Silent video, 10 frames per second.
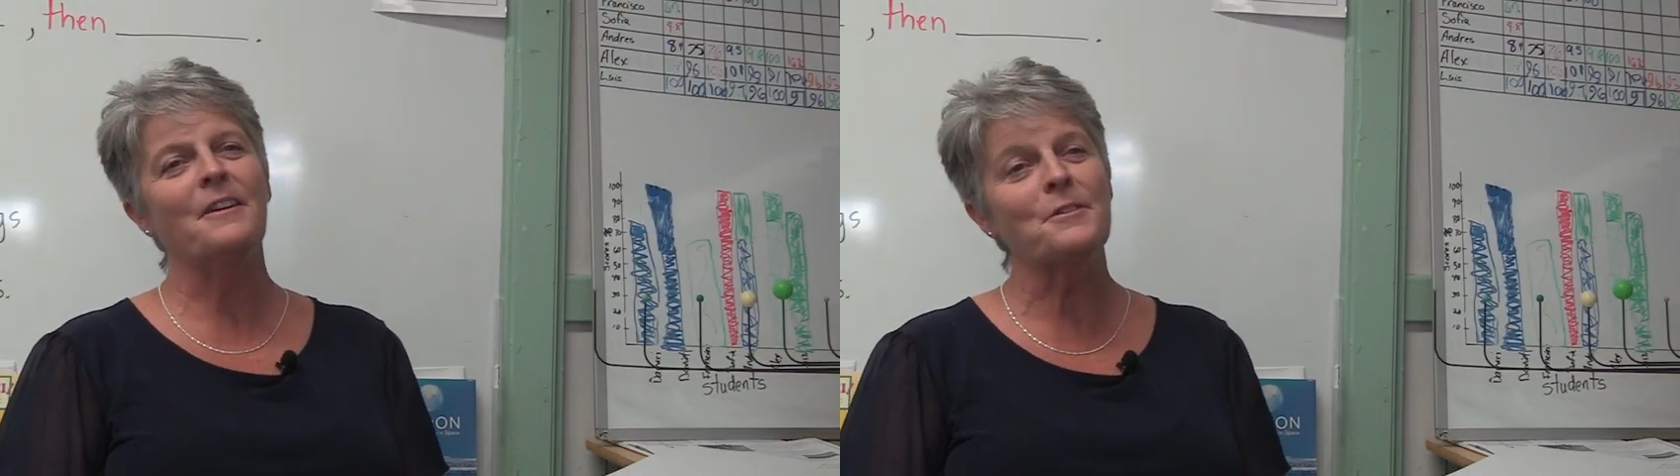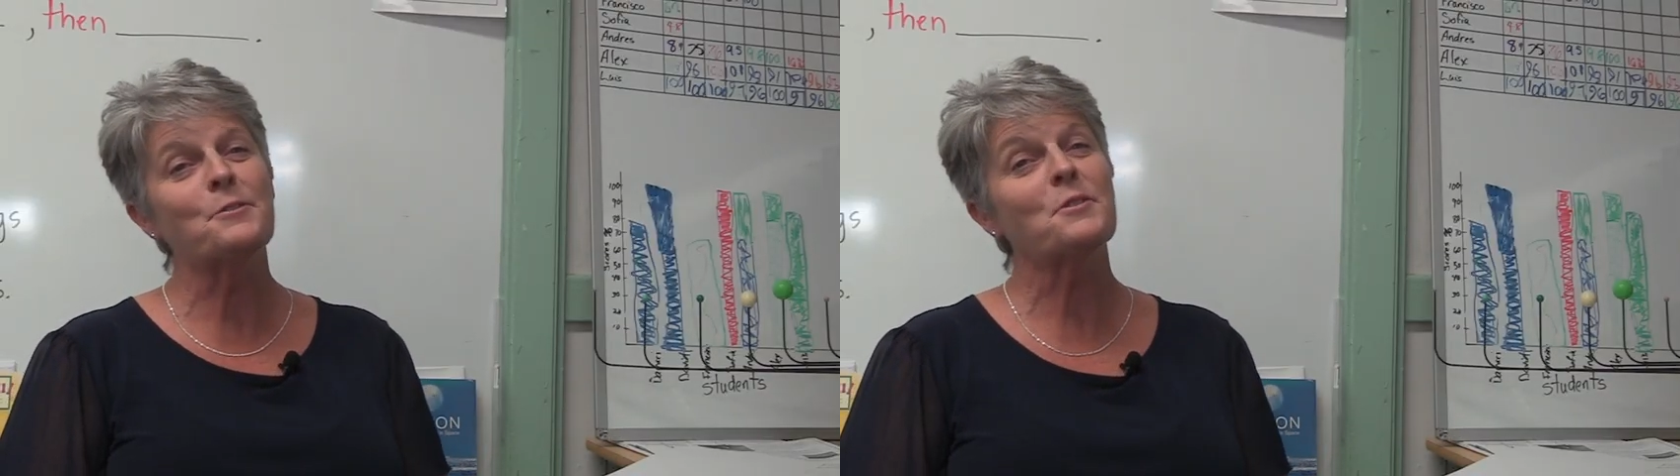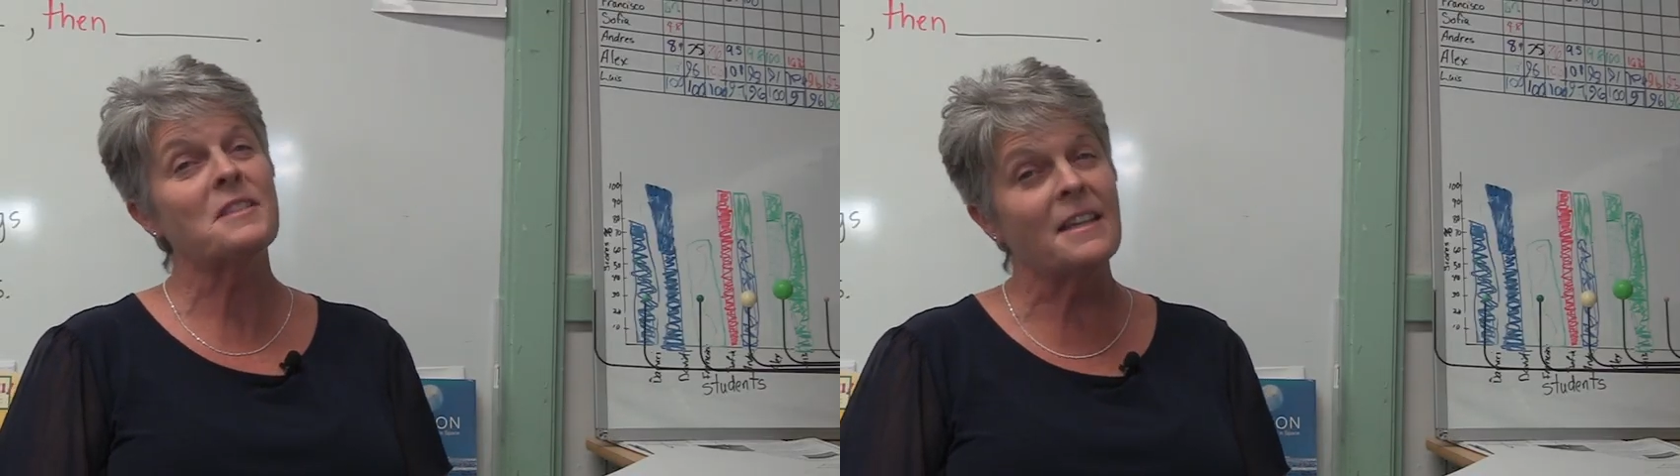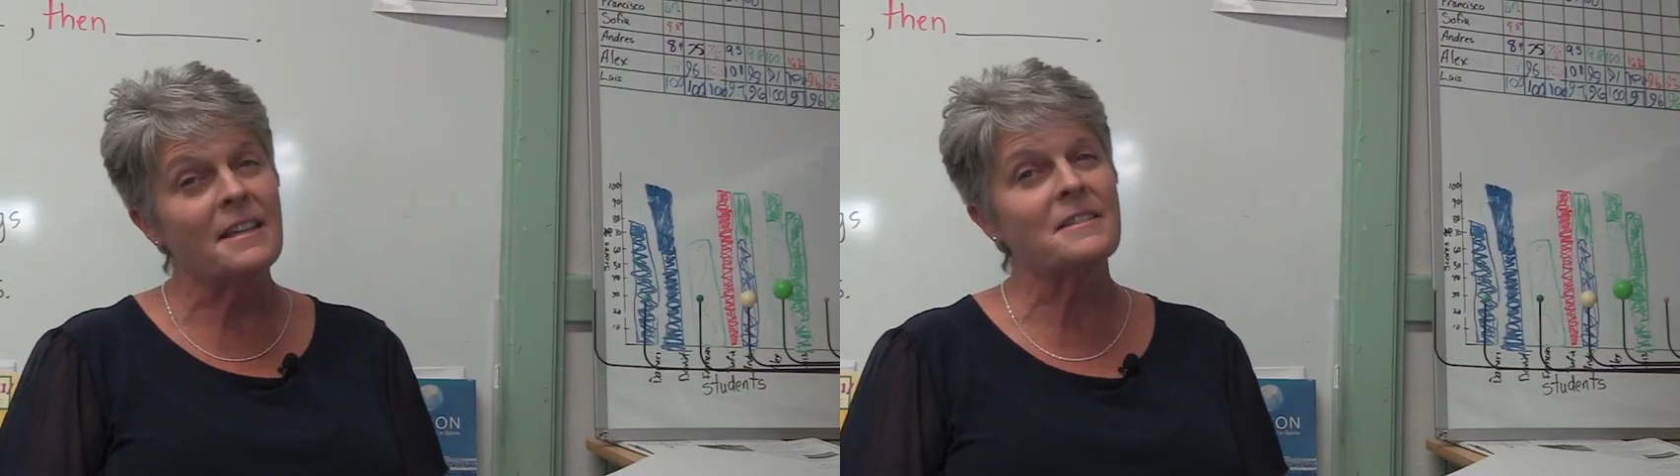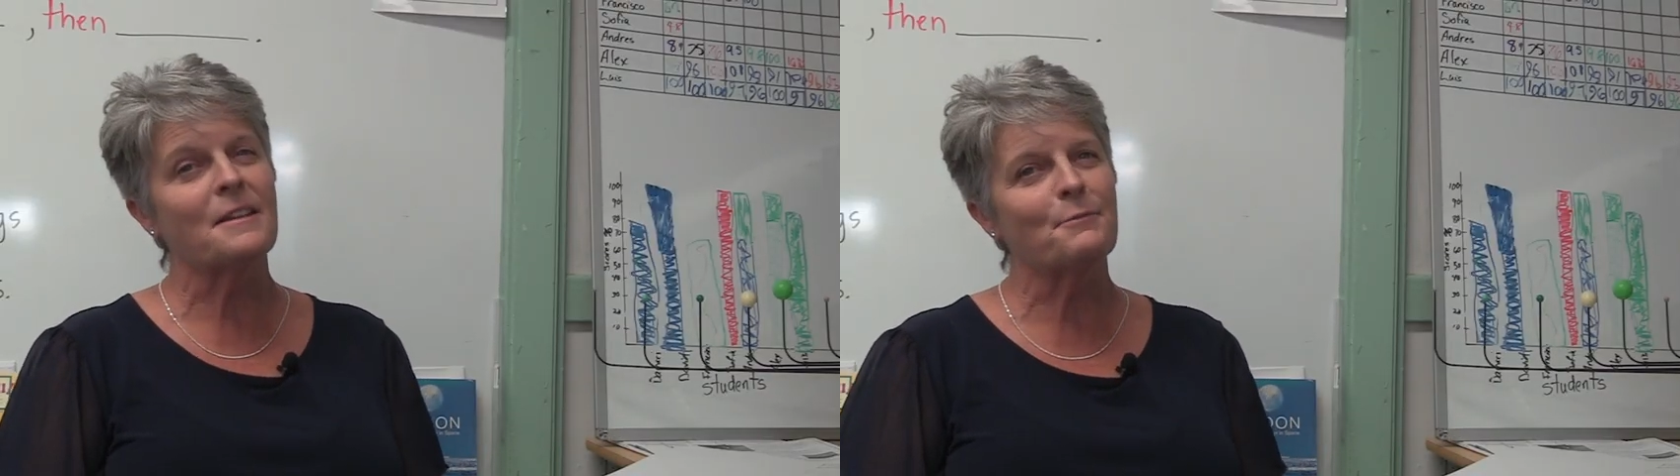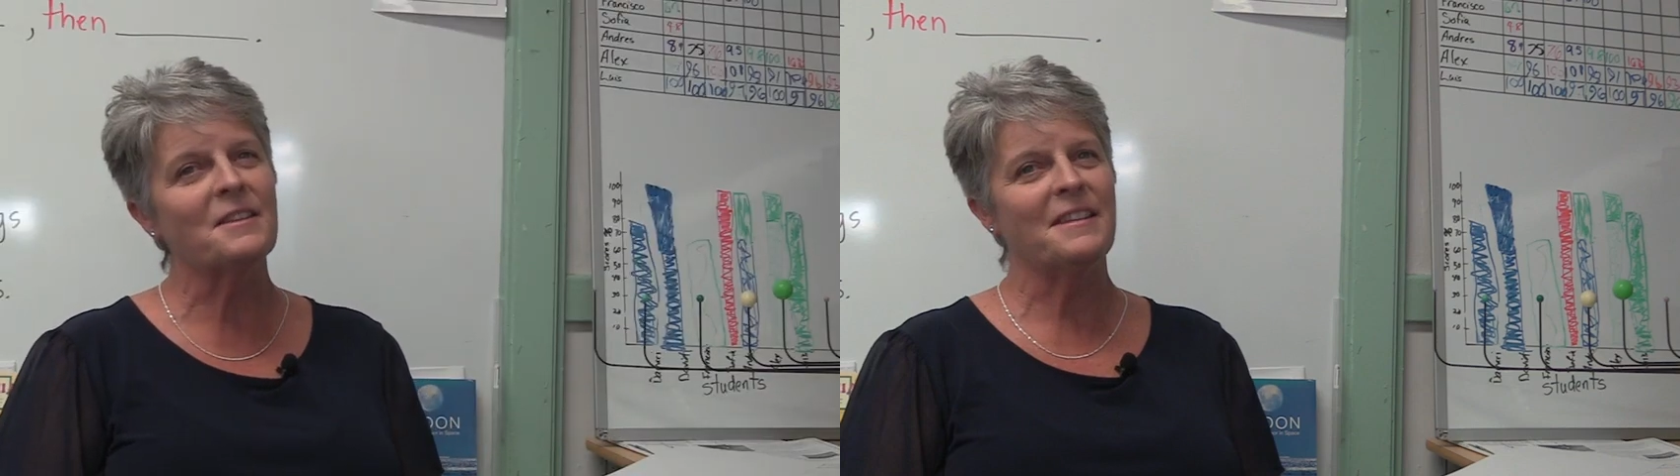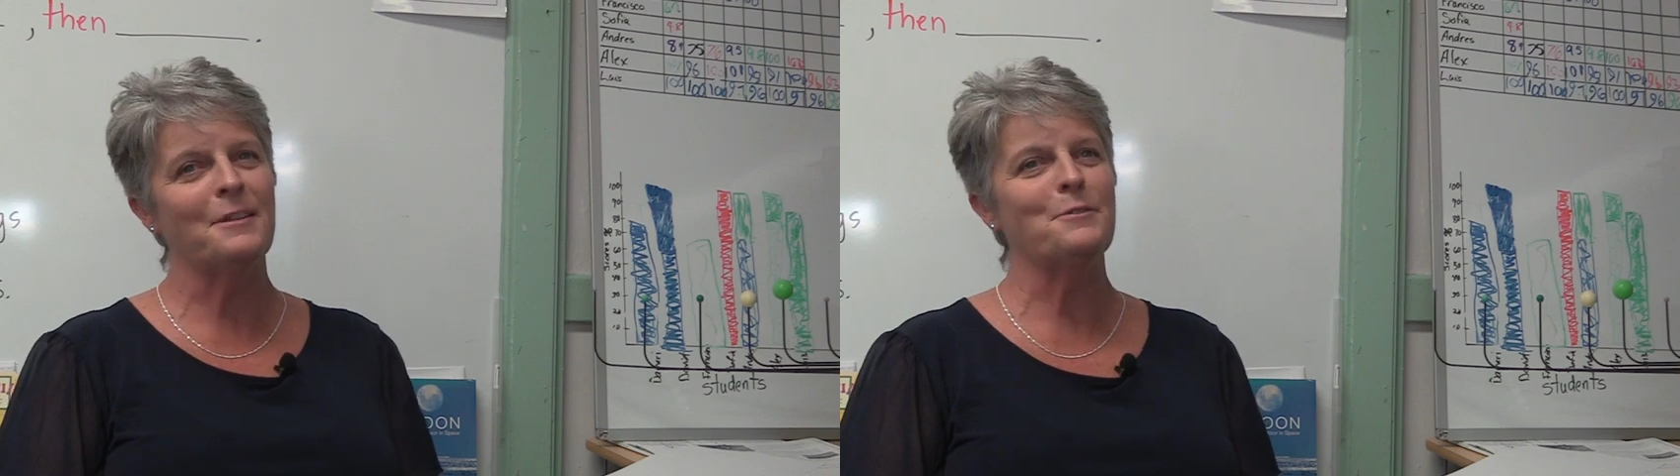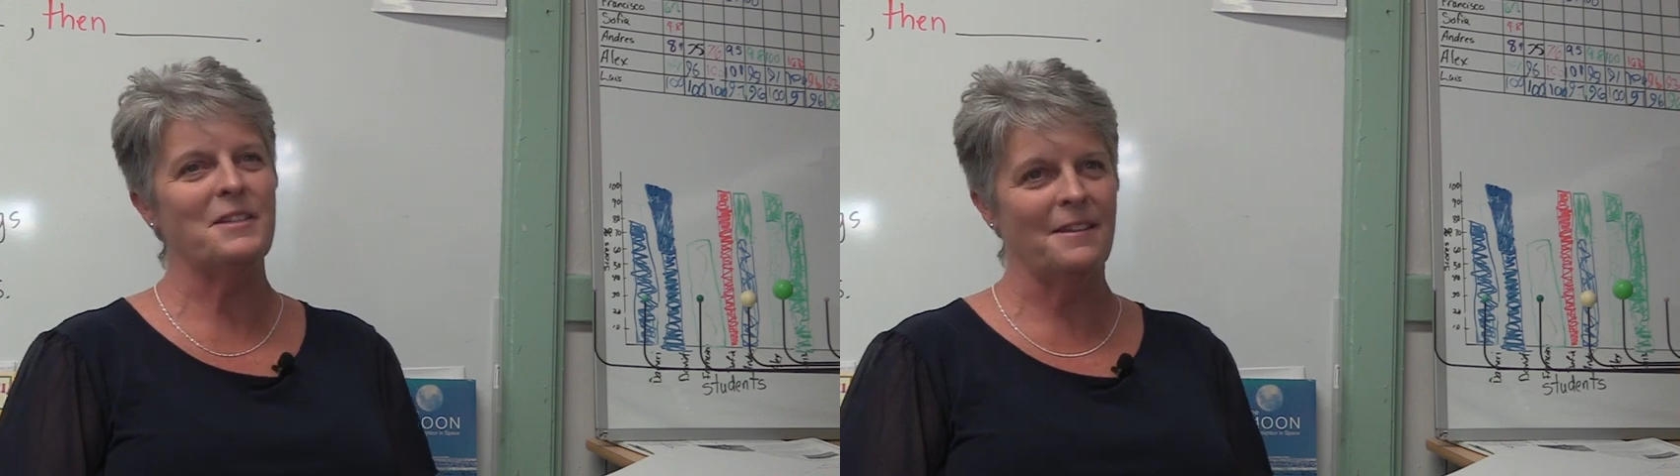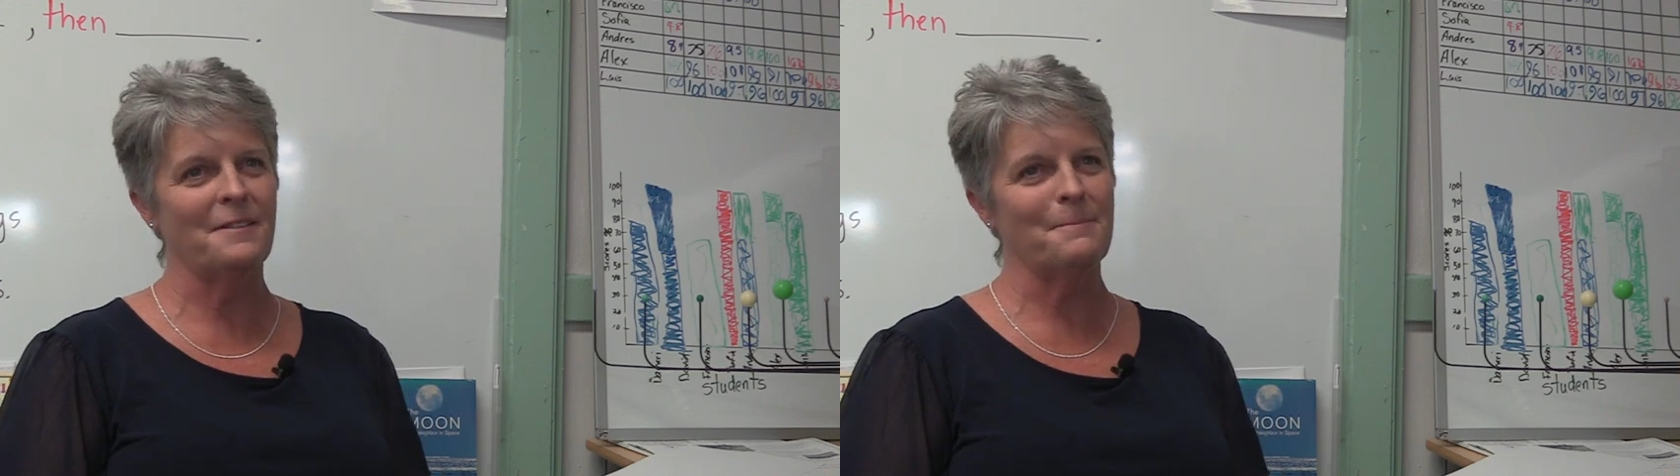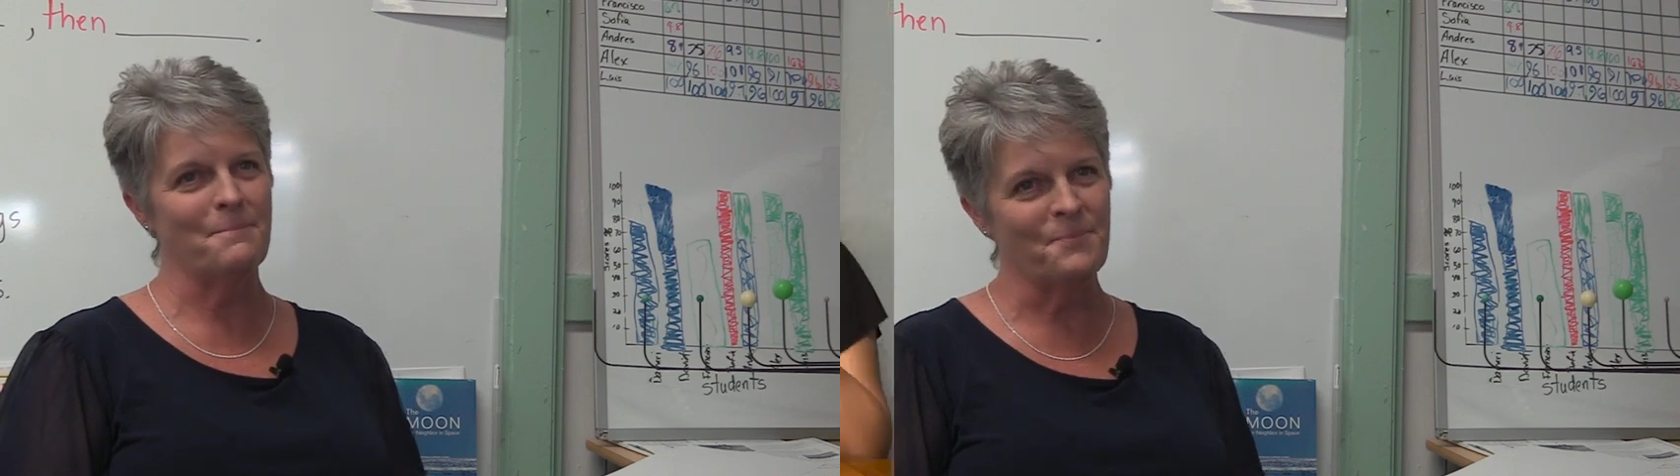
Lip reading: understand everything you tell them.